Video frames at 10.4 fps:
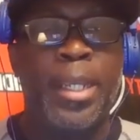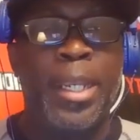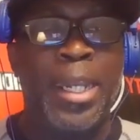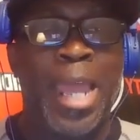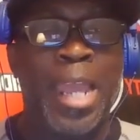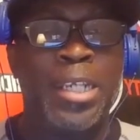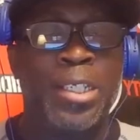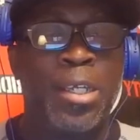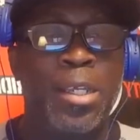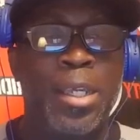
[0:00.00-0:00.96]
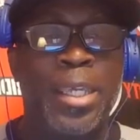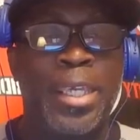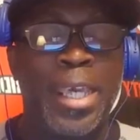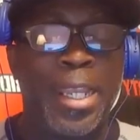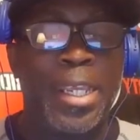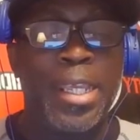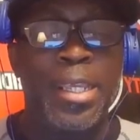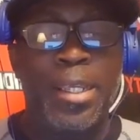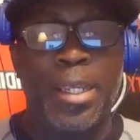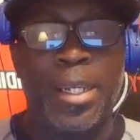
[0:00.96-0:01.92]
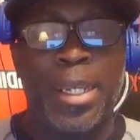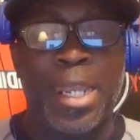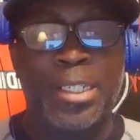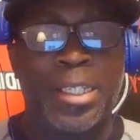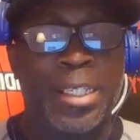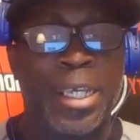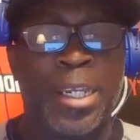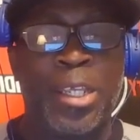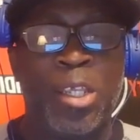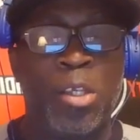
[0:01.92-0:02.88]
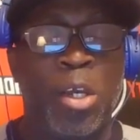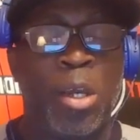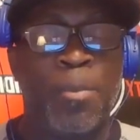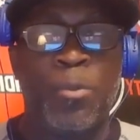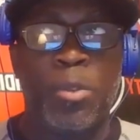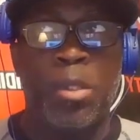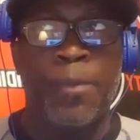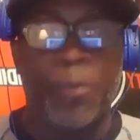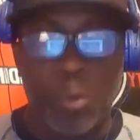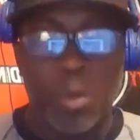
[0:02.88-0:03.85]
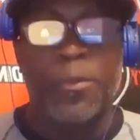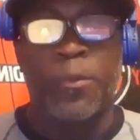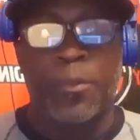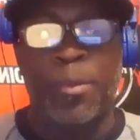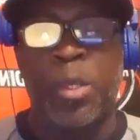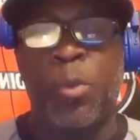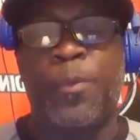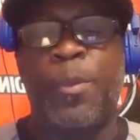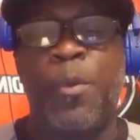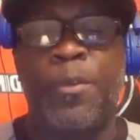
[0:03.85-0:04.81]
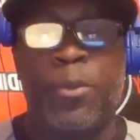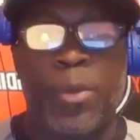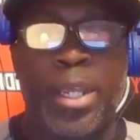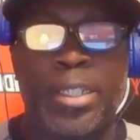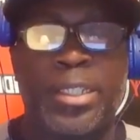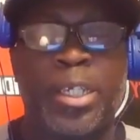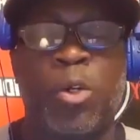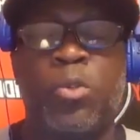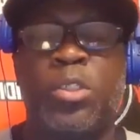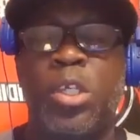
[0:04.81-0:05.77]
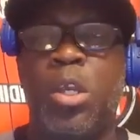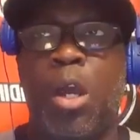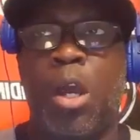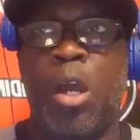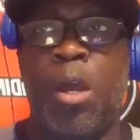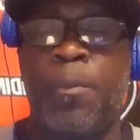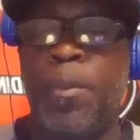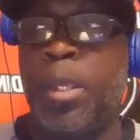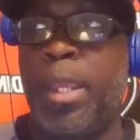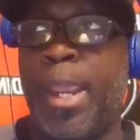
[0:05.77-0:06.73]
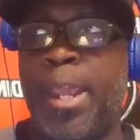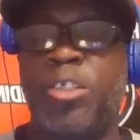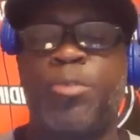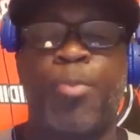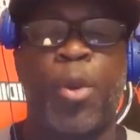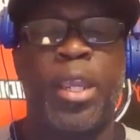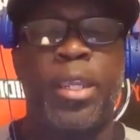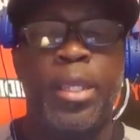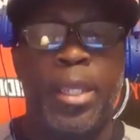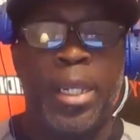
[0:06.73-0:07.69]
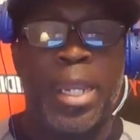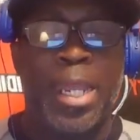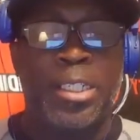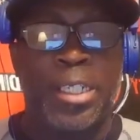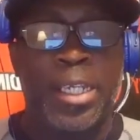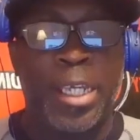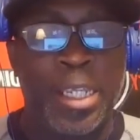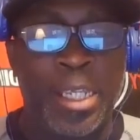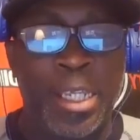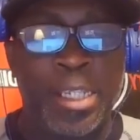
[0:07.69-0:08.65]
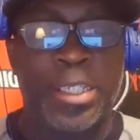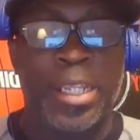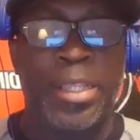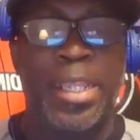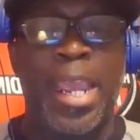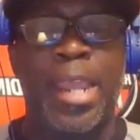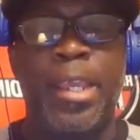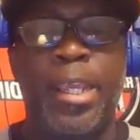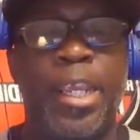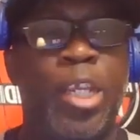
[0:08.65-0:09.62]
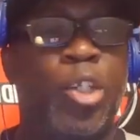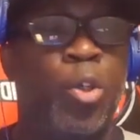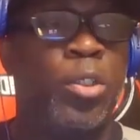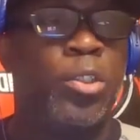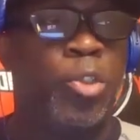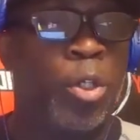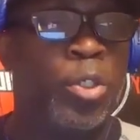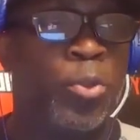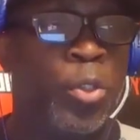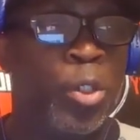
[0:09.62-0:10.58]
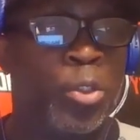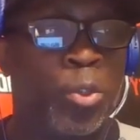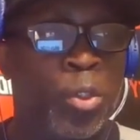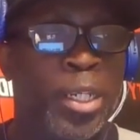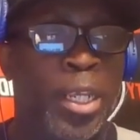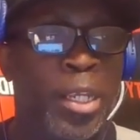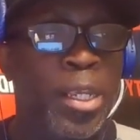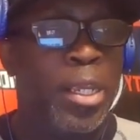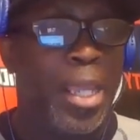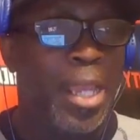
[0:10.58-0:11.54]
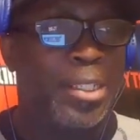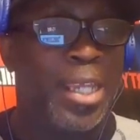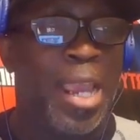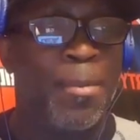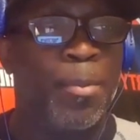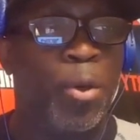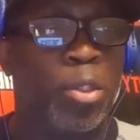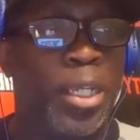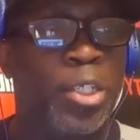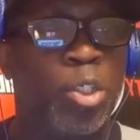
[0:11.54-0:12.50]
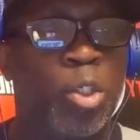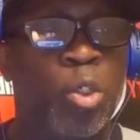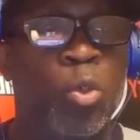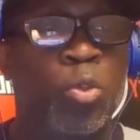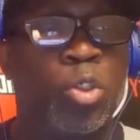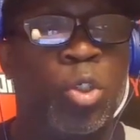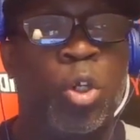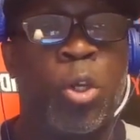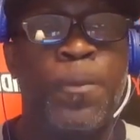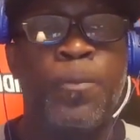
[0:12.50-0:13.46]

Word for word: Elijah Kelly. Elijah Kelly, um, if you if you're familiar with the movie Red Tails, uh, Hairspray, Elijah Kelly, he's in that. He turns thirty-two years old today. Gotta say happy birthday to you, sir.